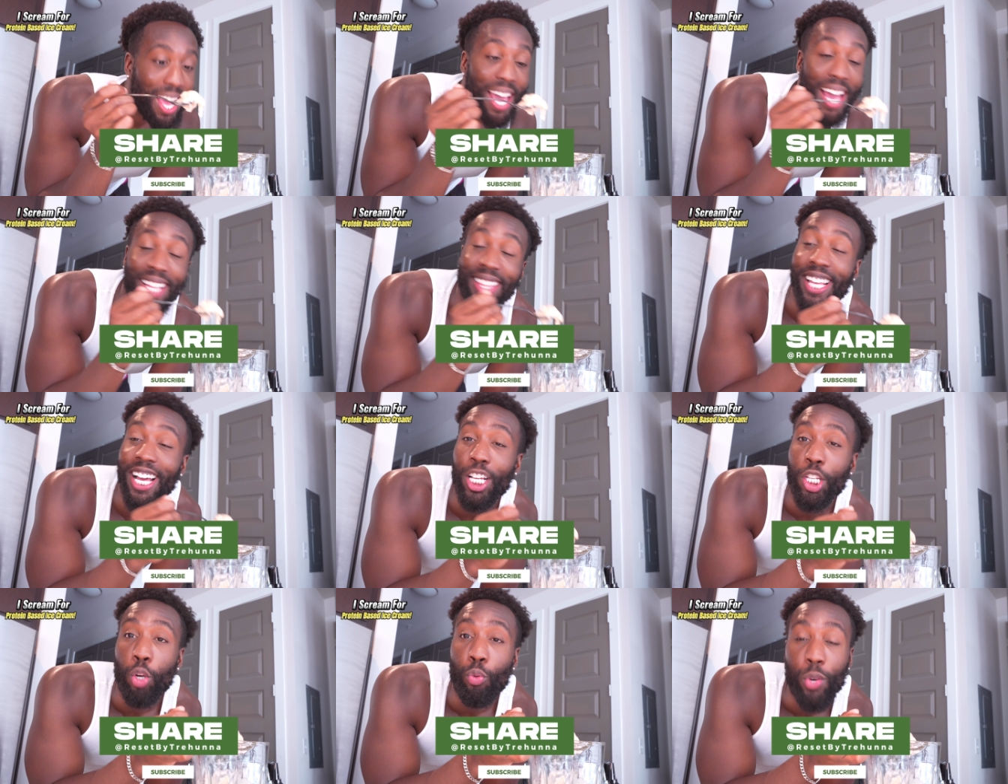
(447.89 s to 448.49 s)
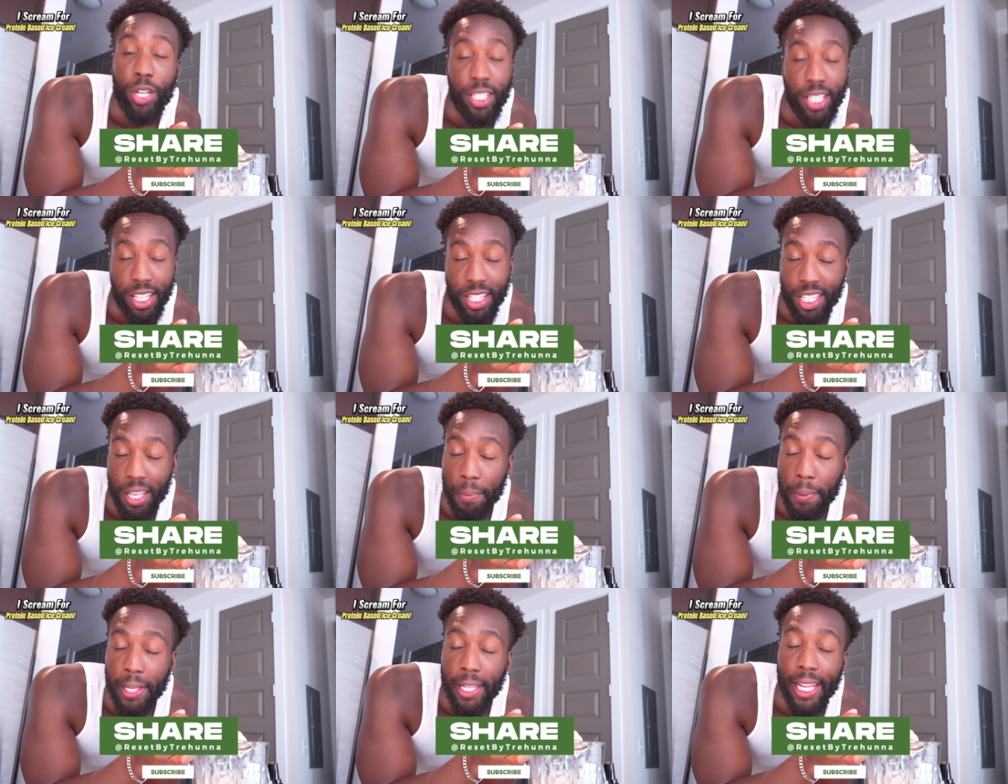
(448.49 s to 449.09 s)
And that's your reset
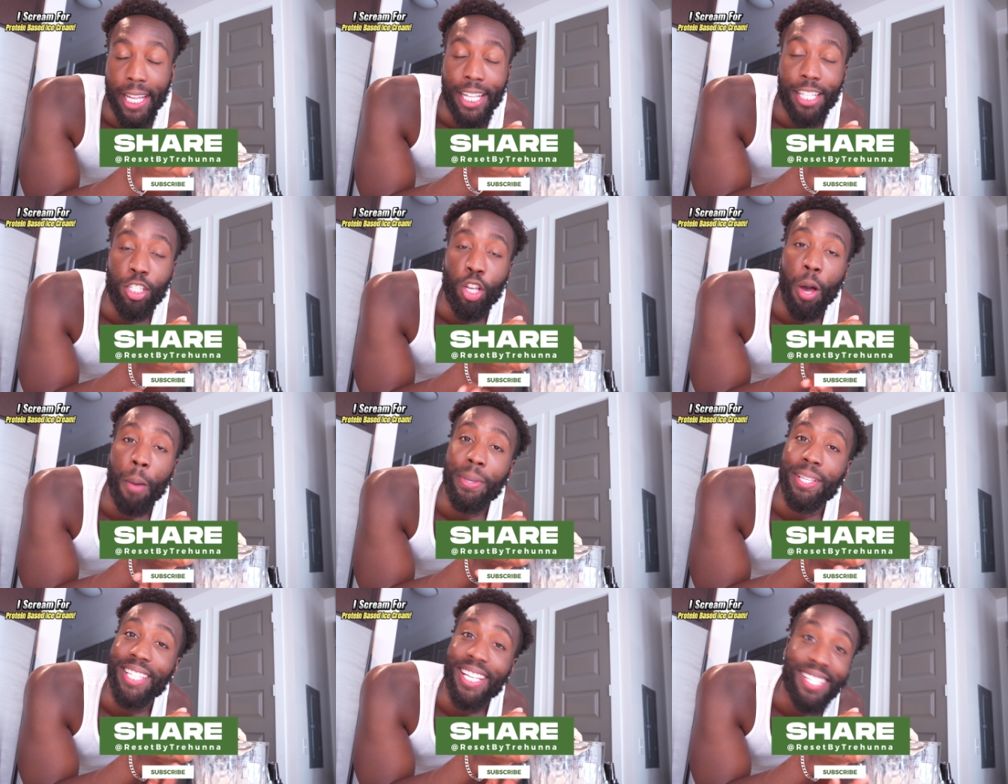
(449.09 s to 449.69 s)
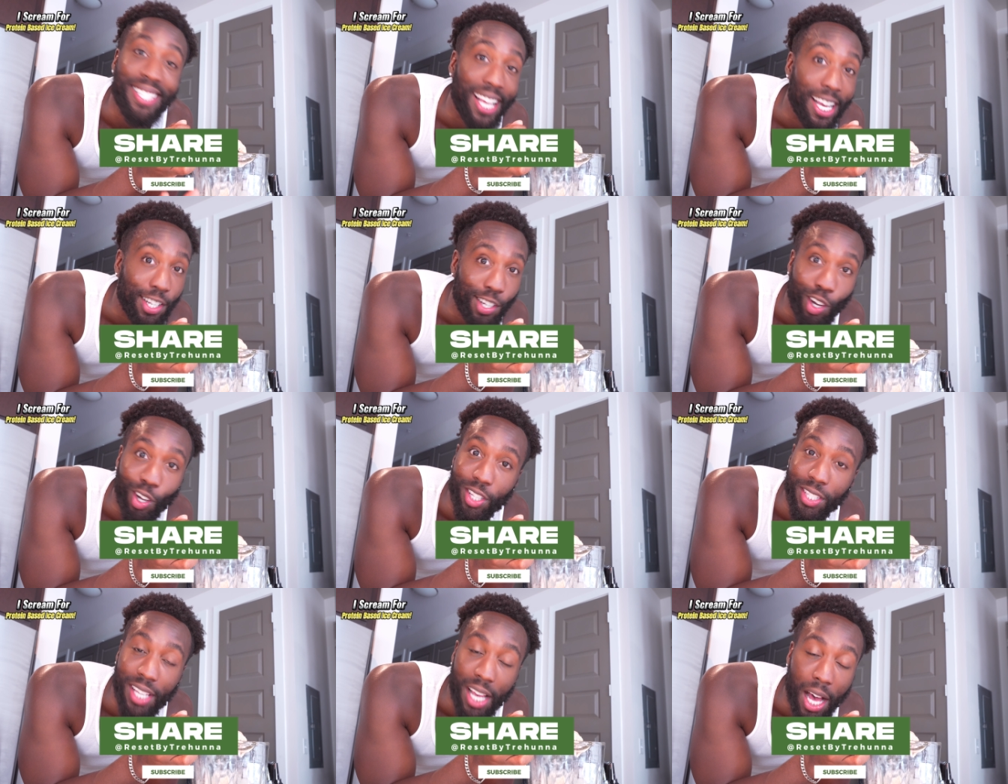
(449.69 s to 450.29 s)
tip of the day. It's gonna be six snatch
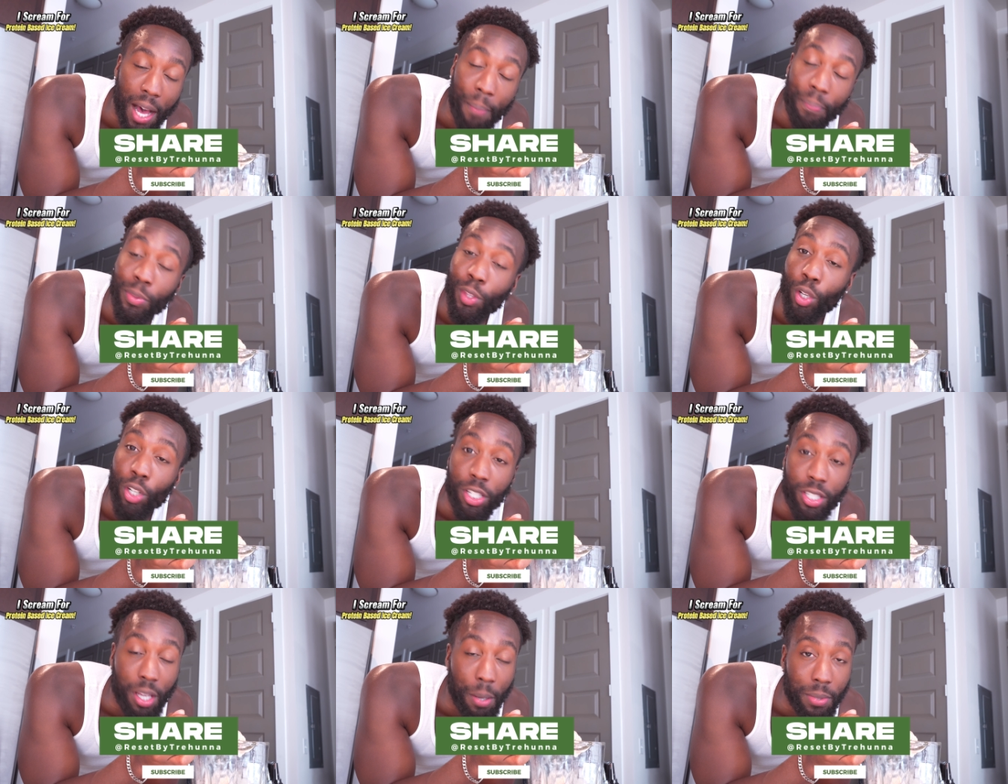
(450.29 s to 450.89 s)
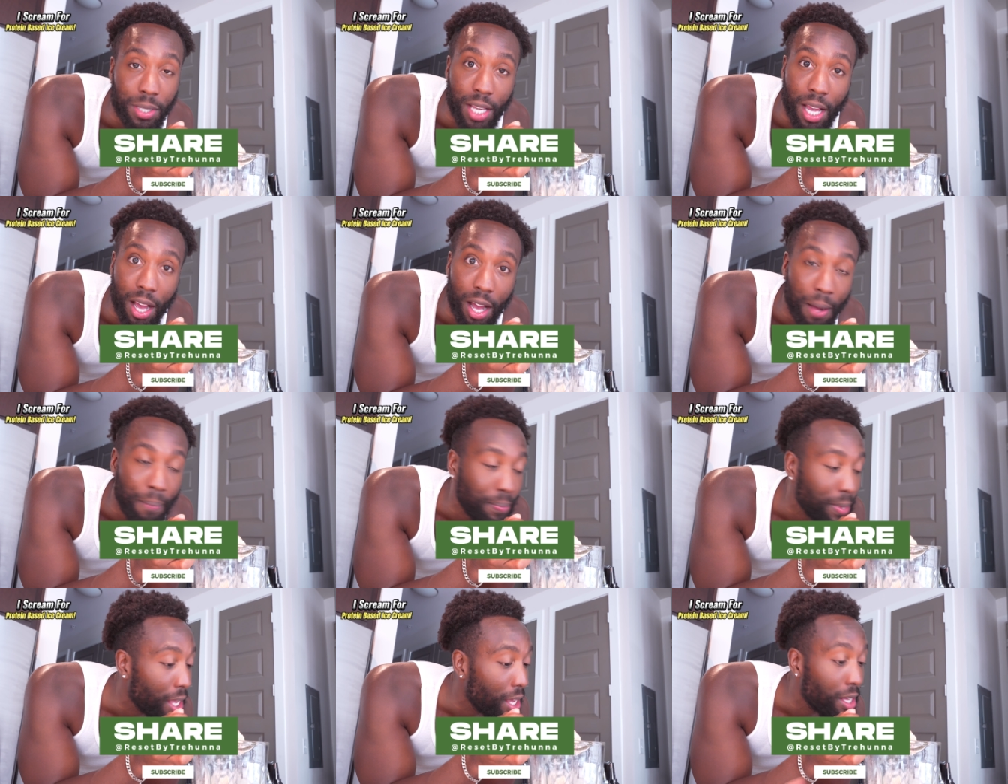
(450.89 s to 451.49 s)
all time, not in
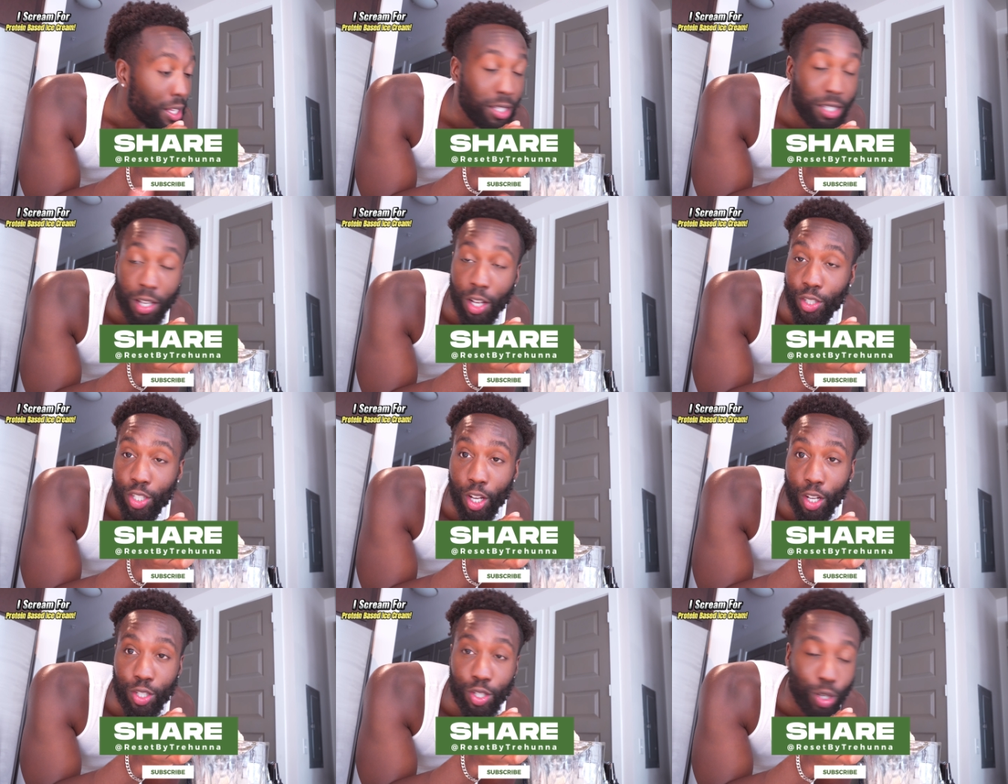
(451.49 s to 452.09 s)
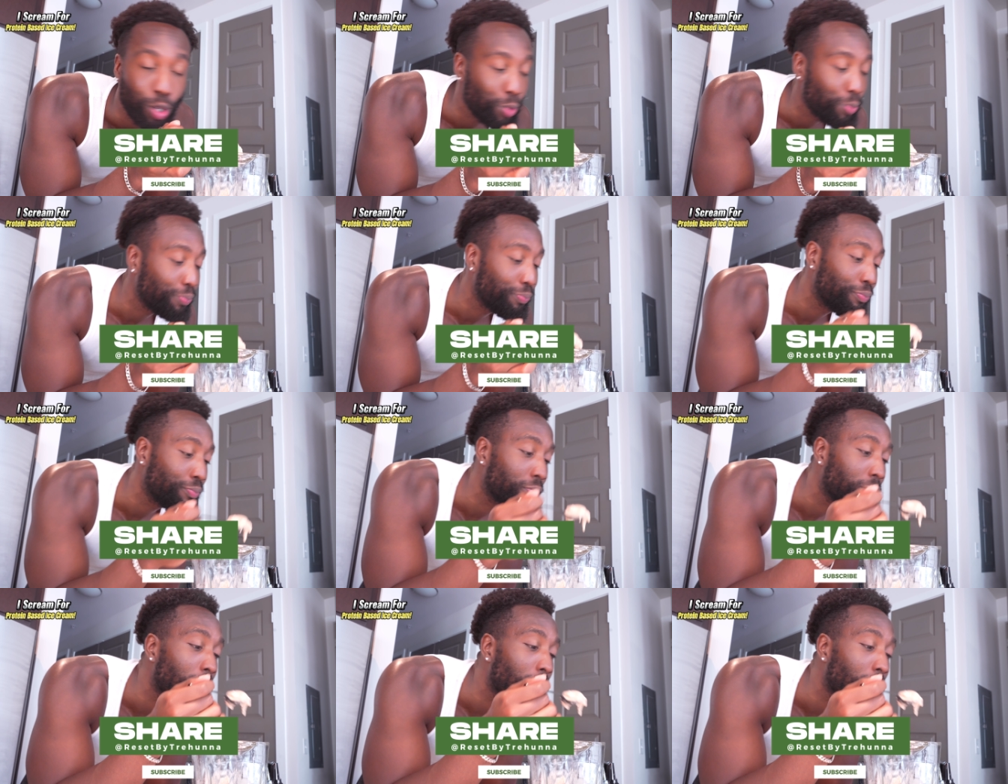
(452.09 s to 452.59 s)
summertime. Talk to y'all soon.